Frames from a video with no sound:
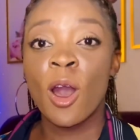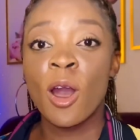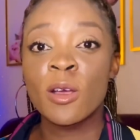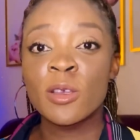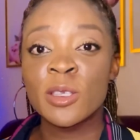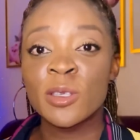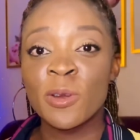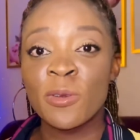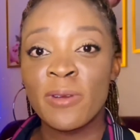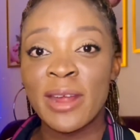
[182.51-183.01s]

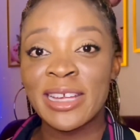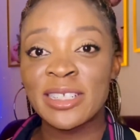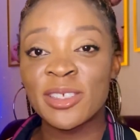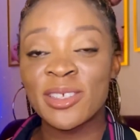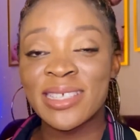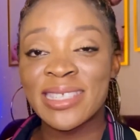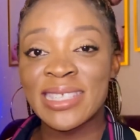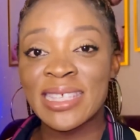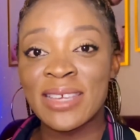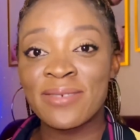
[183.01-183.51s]
Also write
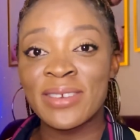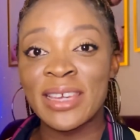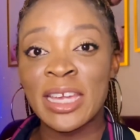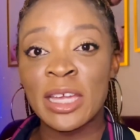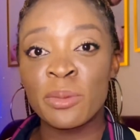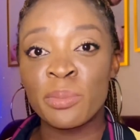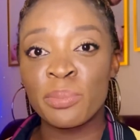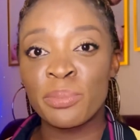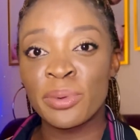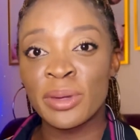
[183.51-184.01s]
your CV
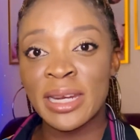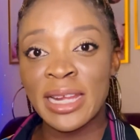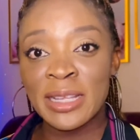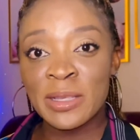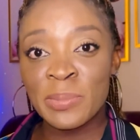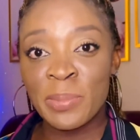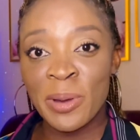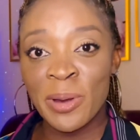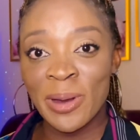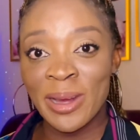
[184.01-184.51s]
in
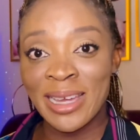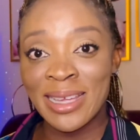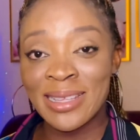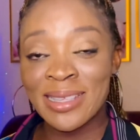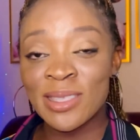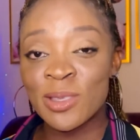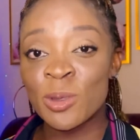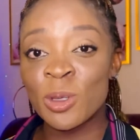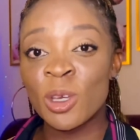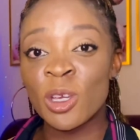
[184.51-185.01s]
bullet
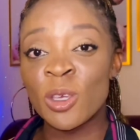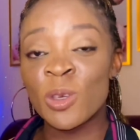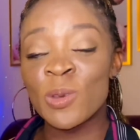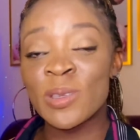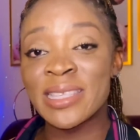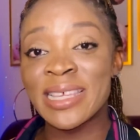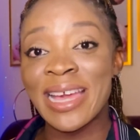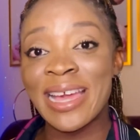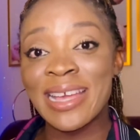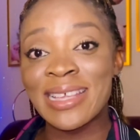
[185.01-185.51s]
points. Do not
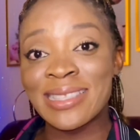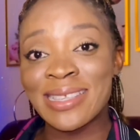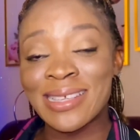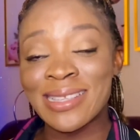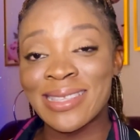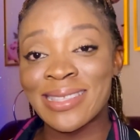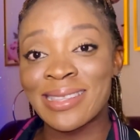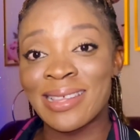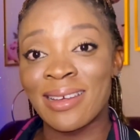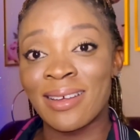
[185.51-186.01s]
use essay
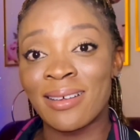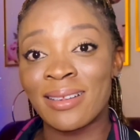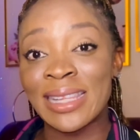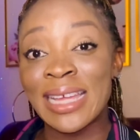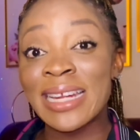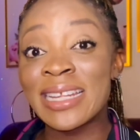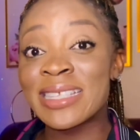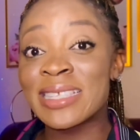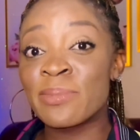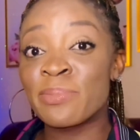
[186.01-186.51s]
style.
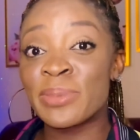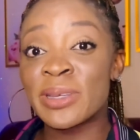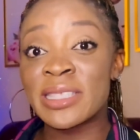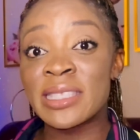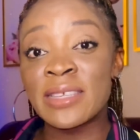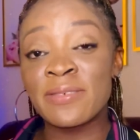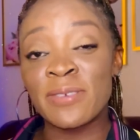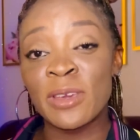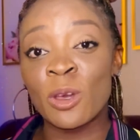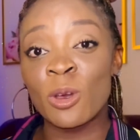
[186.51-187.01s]
That is a bit
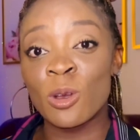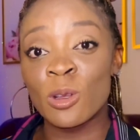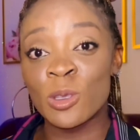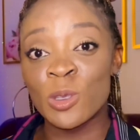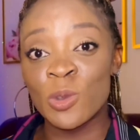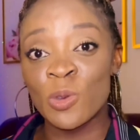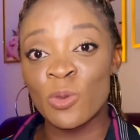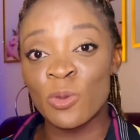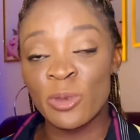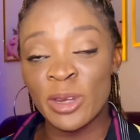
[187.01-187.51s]
difficult
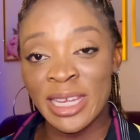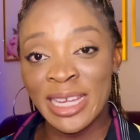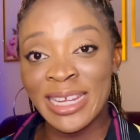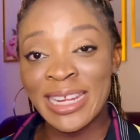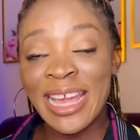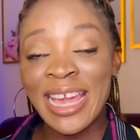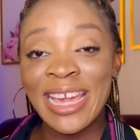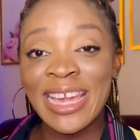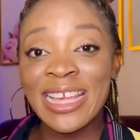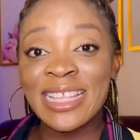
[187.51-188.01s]
to
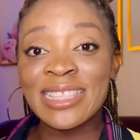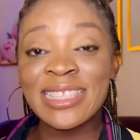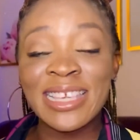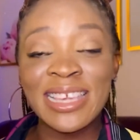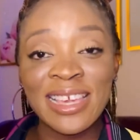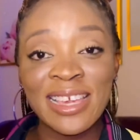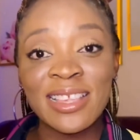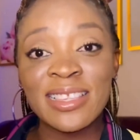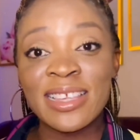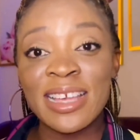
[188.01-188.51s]
read. It's
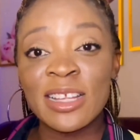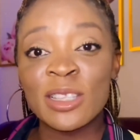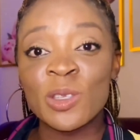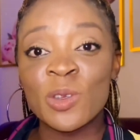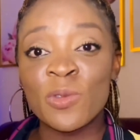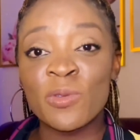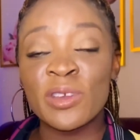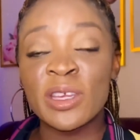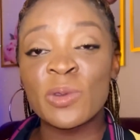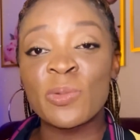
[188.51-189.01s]
easier
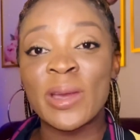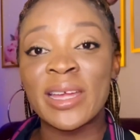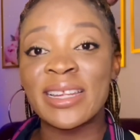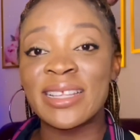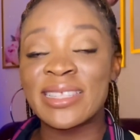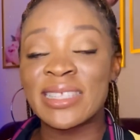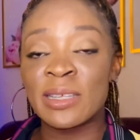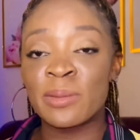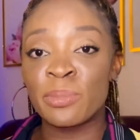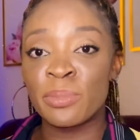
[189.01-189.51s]
to read when
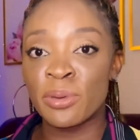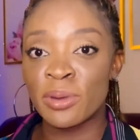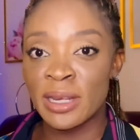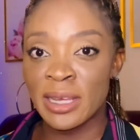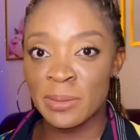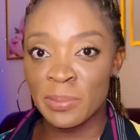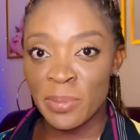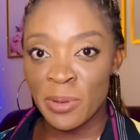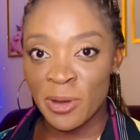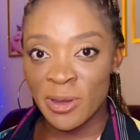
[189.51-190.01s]
it's in
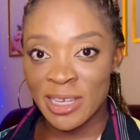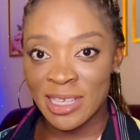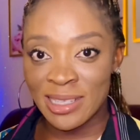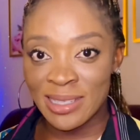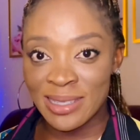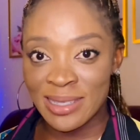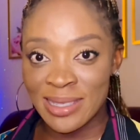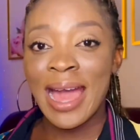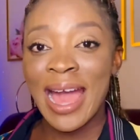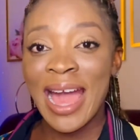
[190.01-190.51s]
bullet
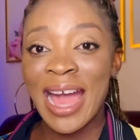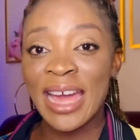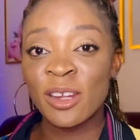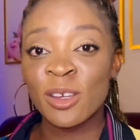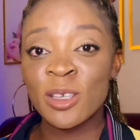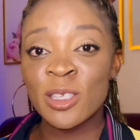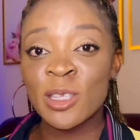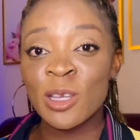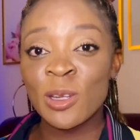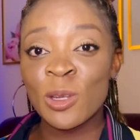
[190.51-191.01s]
points. And
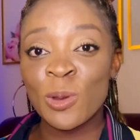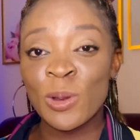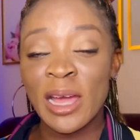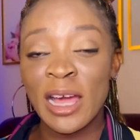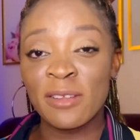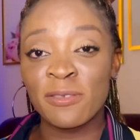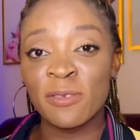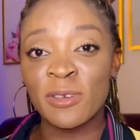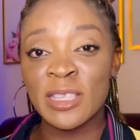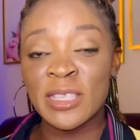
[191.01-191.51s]
also look
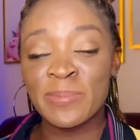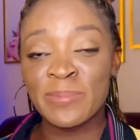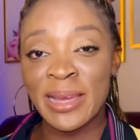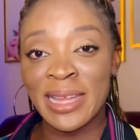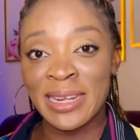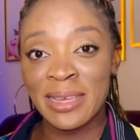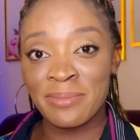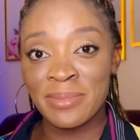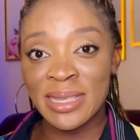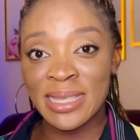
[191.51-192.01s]
out for
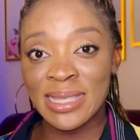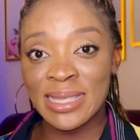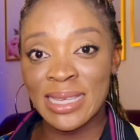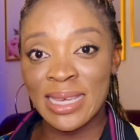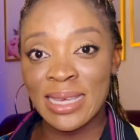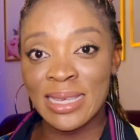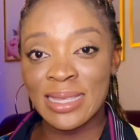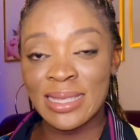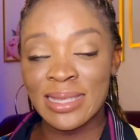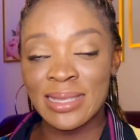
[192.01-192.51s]
spelling
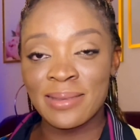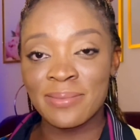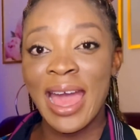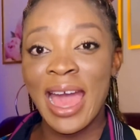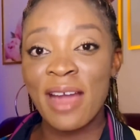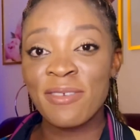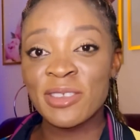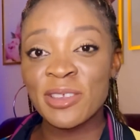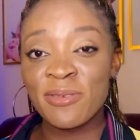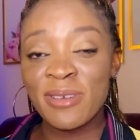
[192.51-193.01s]
mistakes.
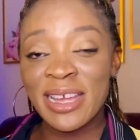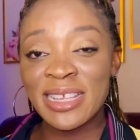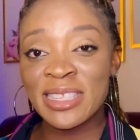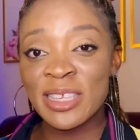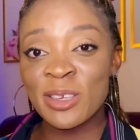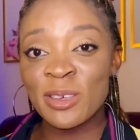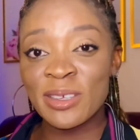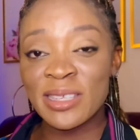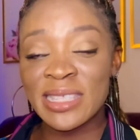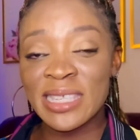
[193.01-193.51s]
After
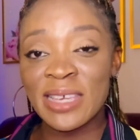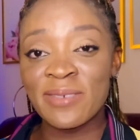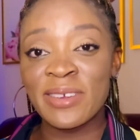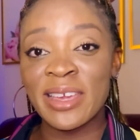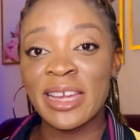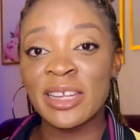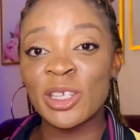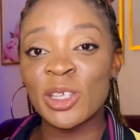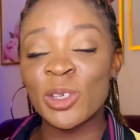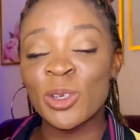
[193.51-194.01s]
writing your CV,
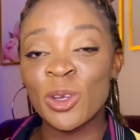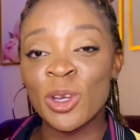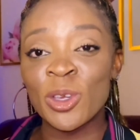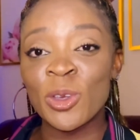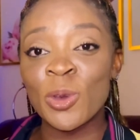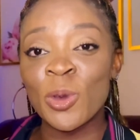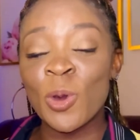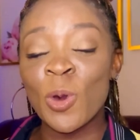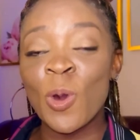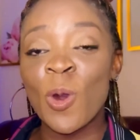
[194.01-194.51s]
ensure
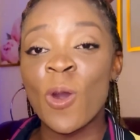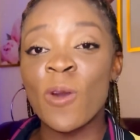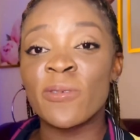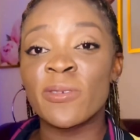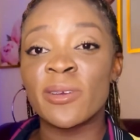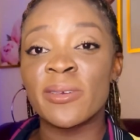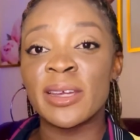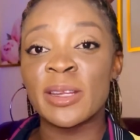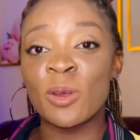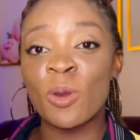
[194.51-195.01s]
you go
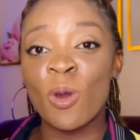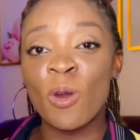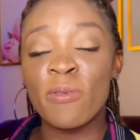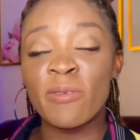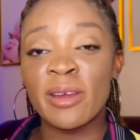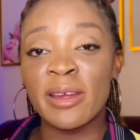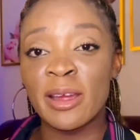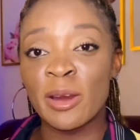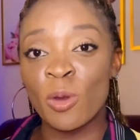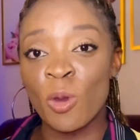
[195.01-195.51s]
over it
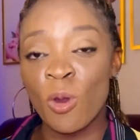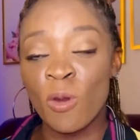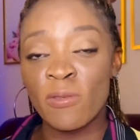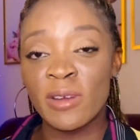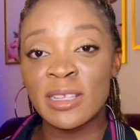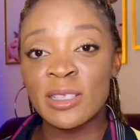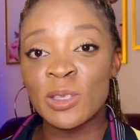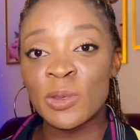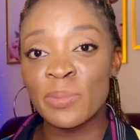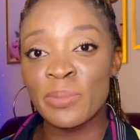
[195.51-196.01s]
over and
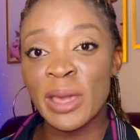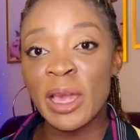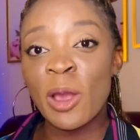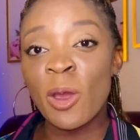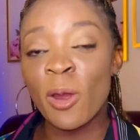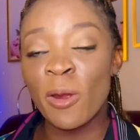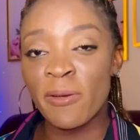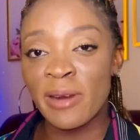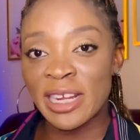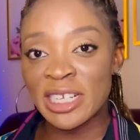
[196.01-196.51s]
over to make
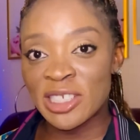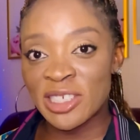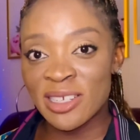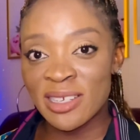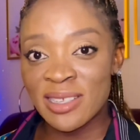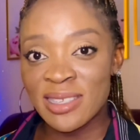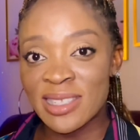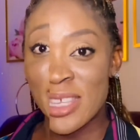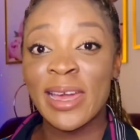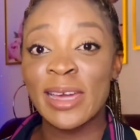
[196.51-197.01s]

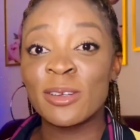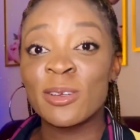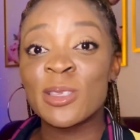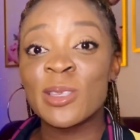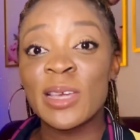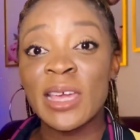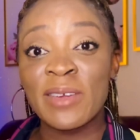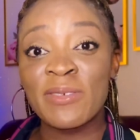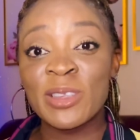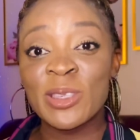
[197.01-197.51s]
corrections. You can
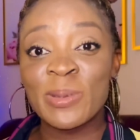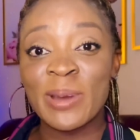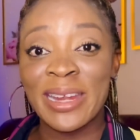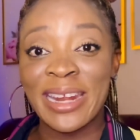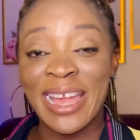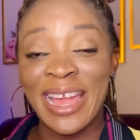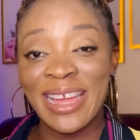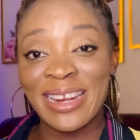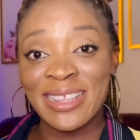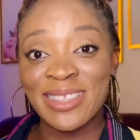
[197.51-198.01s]
also give it to
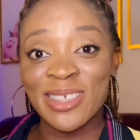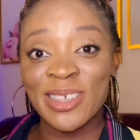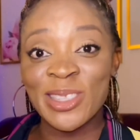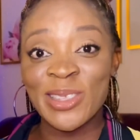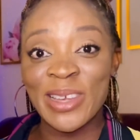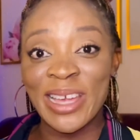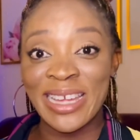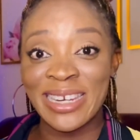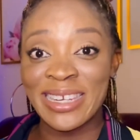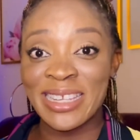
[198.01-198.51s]
an editor
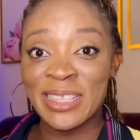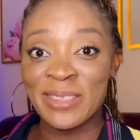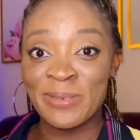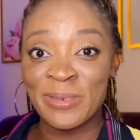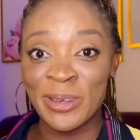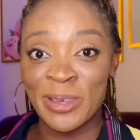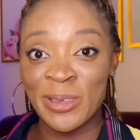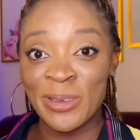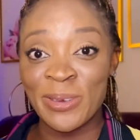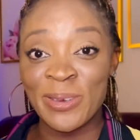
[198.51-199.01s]
to edit
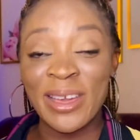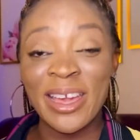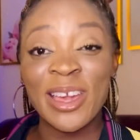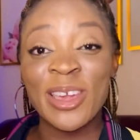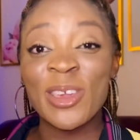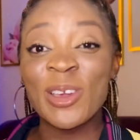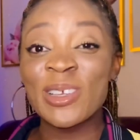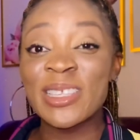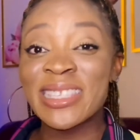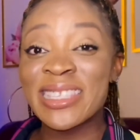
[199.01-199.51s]
for you.
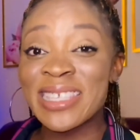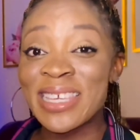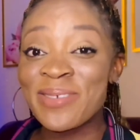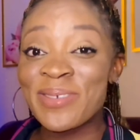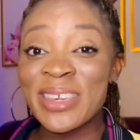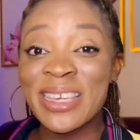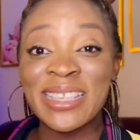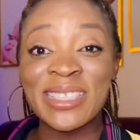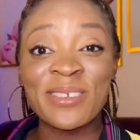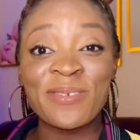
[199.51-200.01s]
Your
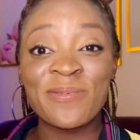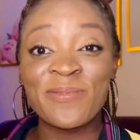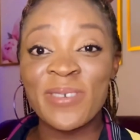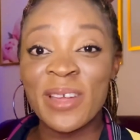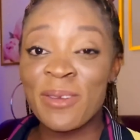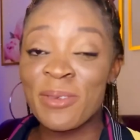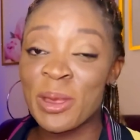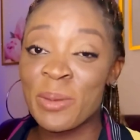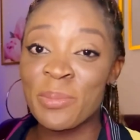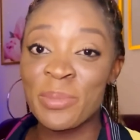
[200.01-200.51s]
CV is a
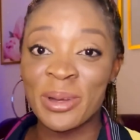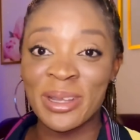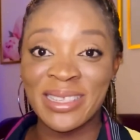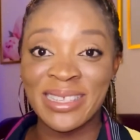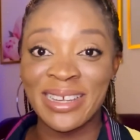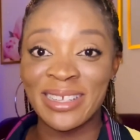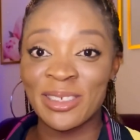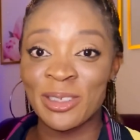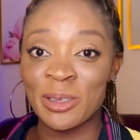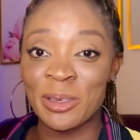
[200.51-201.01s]
very
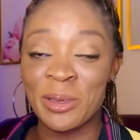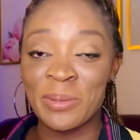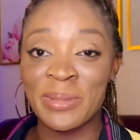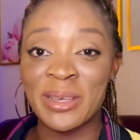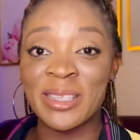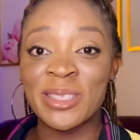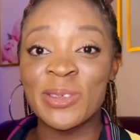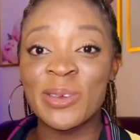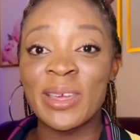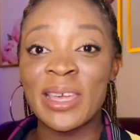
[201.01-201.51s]
important
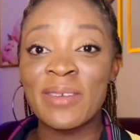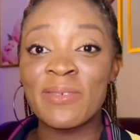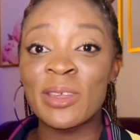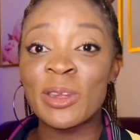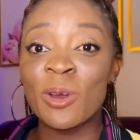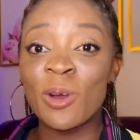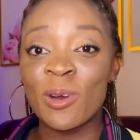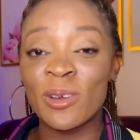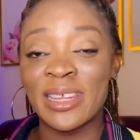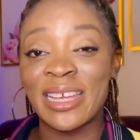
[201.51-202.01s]
document, so give it
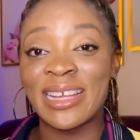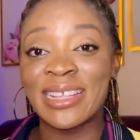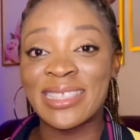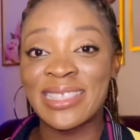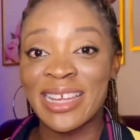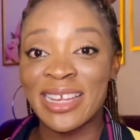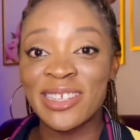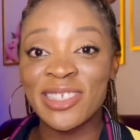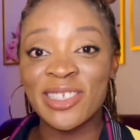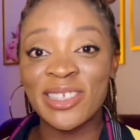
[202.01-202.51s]
all the
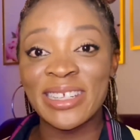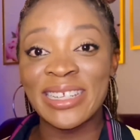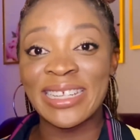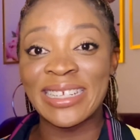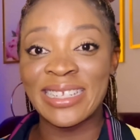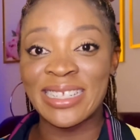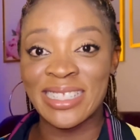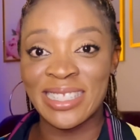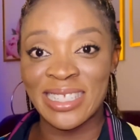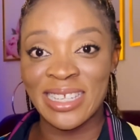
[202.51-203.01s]
attention it
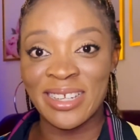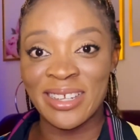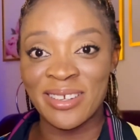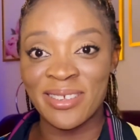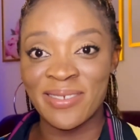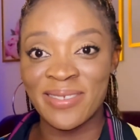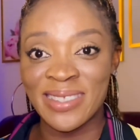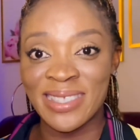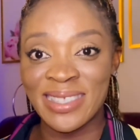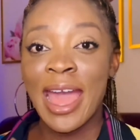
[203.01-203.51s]

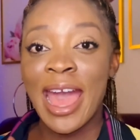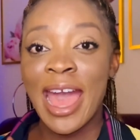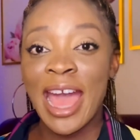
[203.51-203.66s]
deserves.